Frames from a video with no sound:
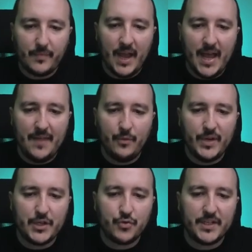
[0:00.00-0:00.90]
And
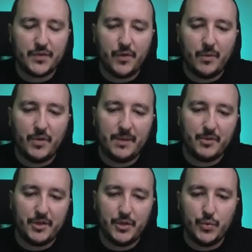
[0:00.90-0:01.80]
with transform, what I'm
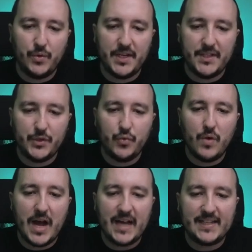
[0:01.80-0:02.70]
going to do is to
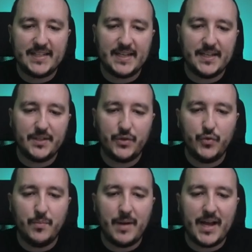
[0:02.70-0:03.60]
access
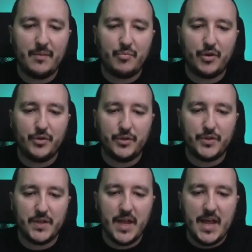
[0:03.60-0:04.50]
to my products.